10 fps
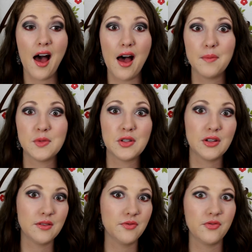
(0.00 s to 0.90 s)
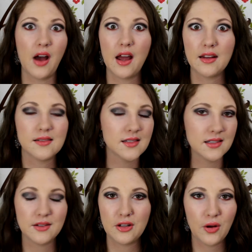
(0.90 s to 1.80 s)
um, to find,
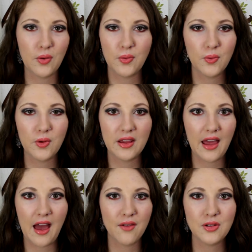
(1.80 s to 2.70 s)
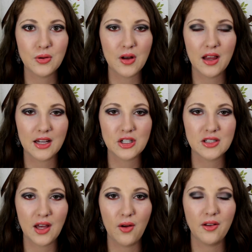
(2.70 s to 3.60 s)
you know, when they have new
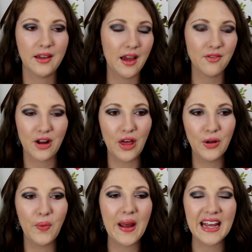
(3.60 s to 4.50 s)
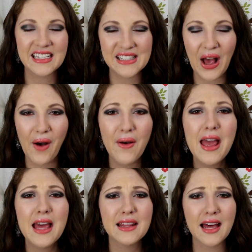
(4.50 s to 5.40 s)
collections out like every other week. So
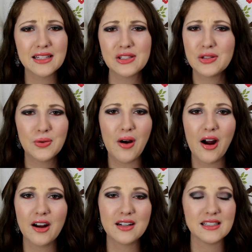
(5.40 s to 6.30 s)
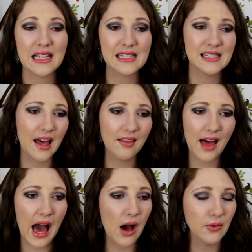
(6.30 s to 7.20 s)
that's too hard because they sell
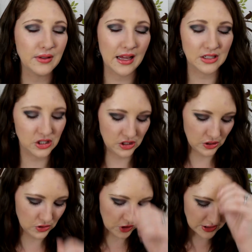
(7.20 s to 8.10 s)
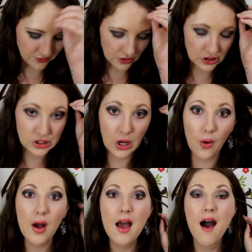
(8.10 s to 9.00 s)
out, and that's just too stressful.
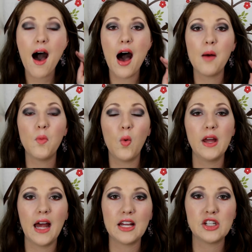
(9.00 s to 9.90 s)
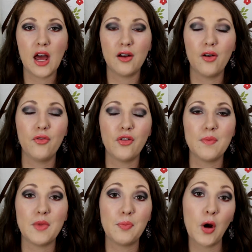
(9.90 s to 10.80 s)
So um, one eyeshadow
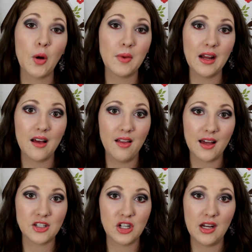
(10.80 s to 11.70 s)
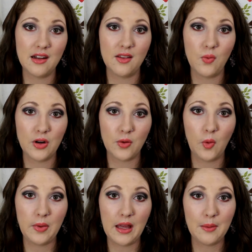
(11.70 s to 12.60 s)
from the permanent collection, the winner
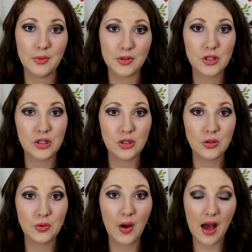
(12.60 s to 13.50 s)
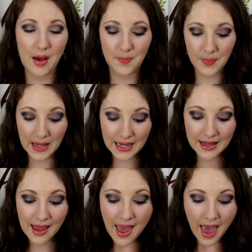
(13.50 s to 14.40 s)
will be able to uh,
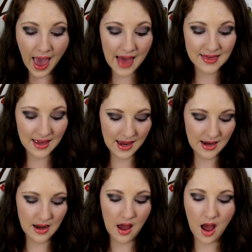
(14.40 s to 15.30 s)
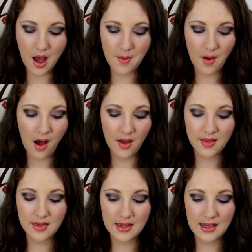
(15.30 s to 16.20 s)
pick. And then um,
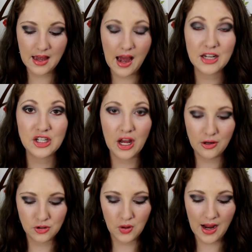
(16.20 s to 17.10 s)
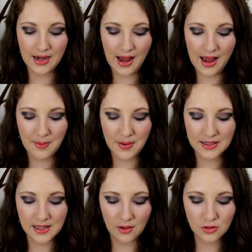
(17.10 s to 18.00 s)
on the eyeshadow trend, I
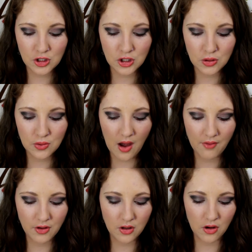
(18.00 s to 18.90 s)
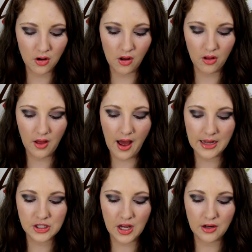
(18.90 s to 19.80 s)
picked out two CoverGirl
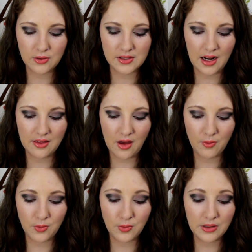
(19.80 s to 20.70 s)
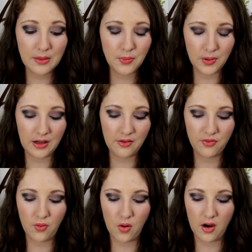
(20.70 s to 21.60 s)
eyeshadows that I thought were really pretty
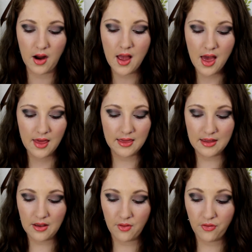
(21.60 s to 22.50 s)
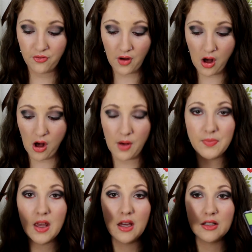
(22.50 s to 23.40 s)
for the
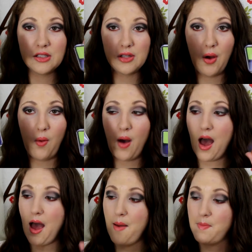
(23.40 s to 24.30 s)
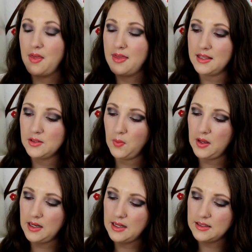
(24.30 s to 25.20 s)
fall. So um, this
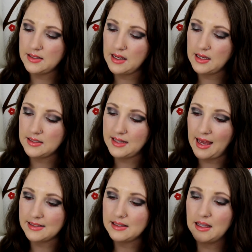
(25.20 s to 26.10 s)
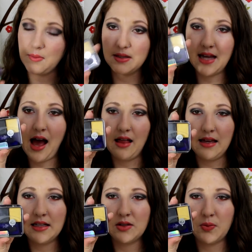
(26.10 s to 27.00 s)
one is in Dazzling
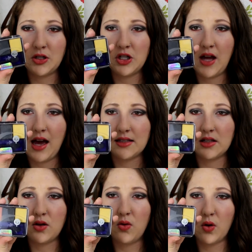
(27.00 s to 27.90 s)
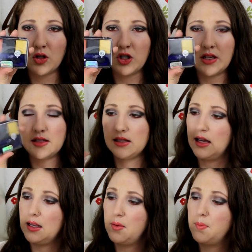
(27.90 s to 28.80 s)
Metallics, which has a gorgeous
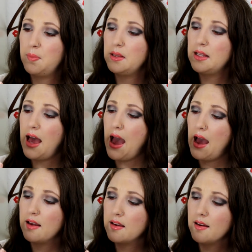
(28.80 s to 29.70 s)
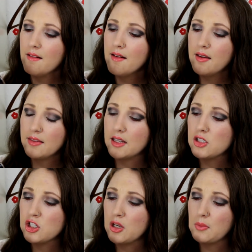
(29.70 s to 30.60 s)
like black
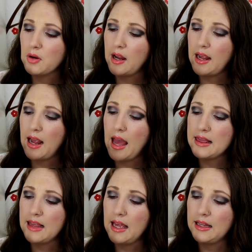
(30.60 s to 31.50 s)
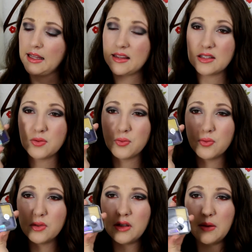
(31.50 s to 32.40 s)
that's shimmery, and then like this
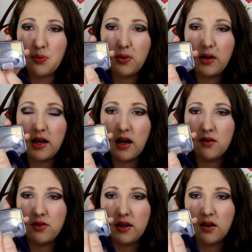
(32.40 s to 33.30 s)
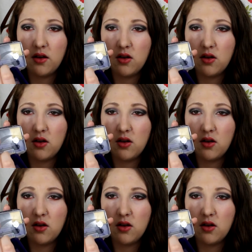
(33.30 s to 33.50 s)
really pretty kind of like